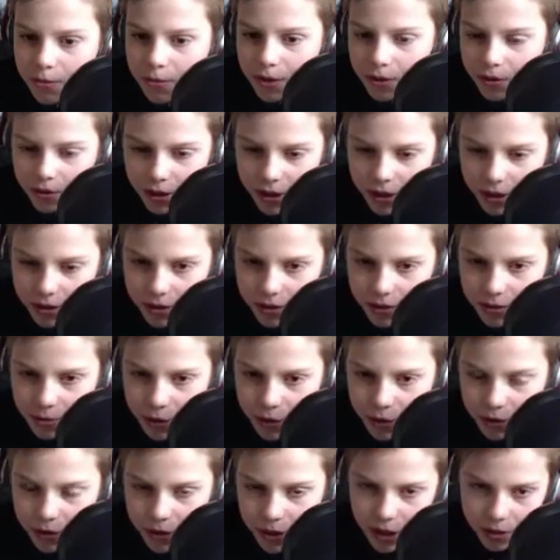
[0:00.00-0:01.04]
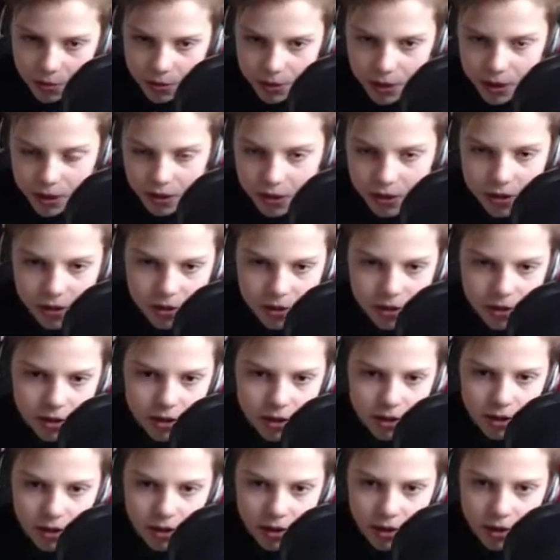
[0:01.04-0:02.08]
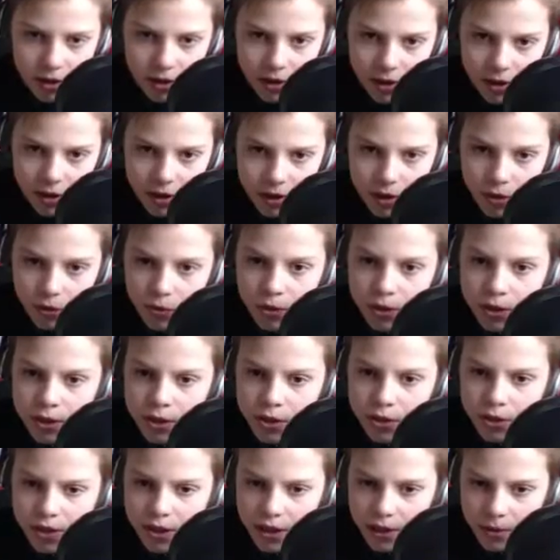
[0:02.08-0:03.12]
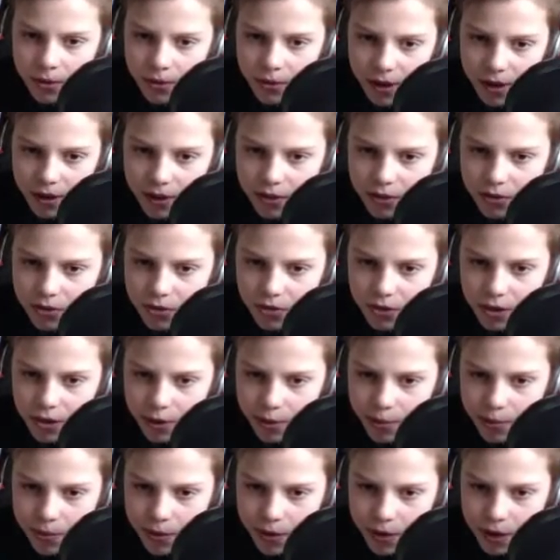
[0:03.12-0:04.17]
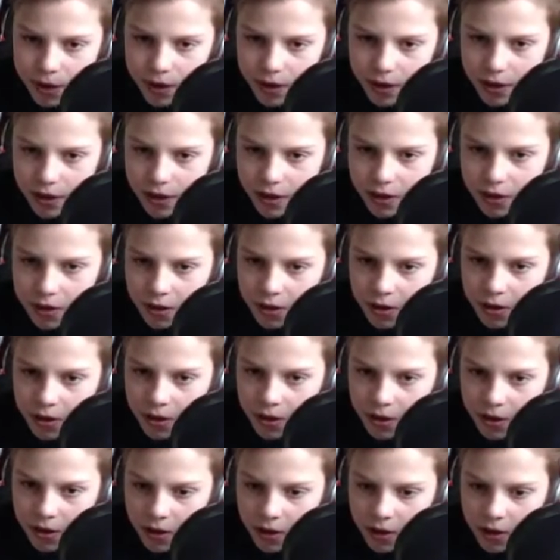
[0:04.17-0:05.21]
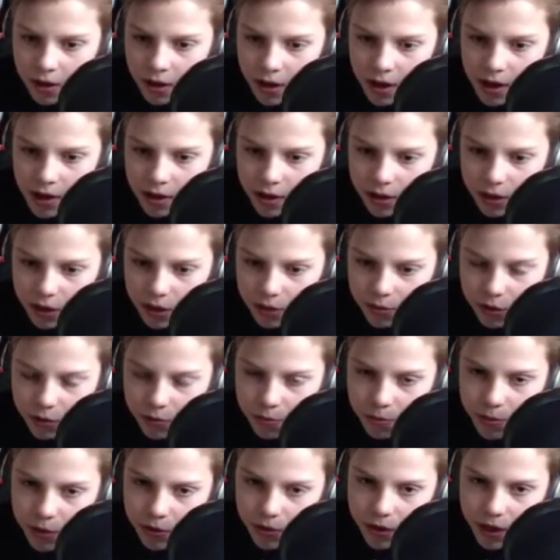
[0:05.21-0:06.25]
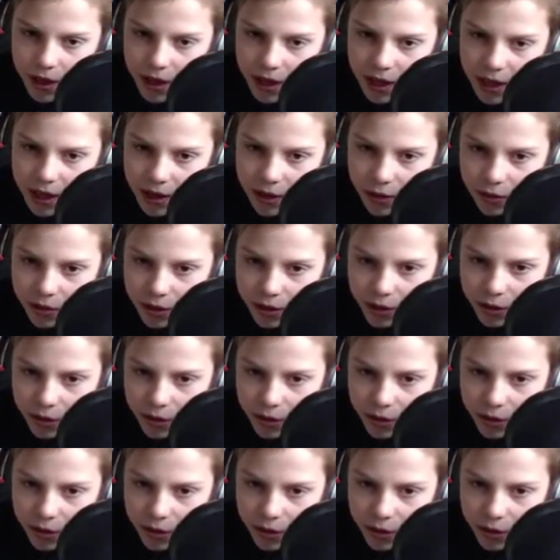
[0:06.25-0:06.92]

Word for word: at building between episodes. Like I was good anyway. I was alright, but like in terms of building a house